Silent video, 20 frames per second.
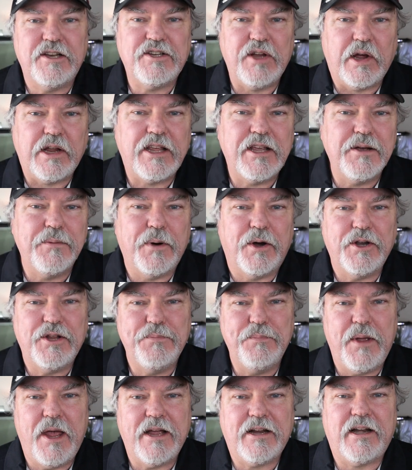And talking about
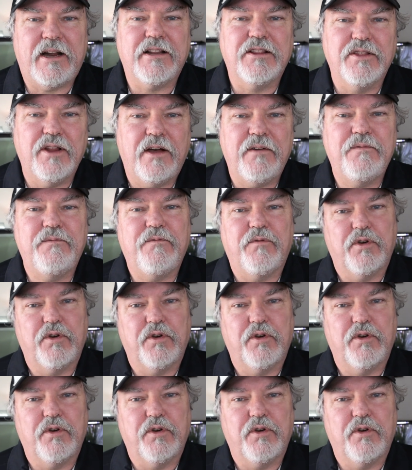impact, I'd love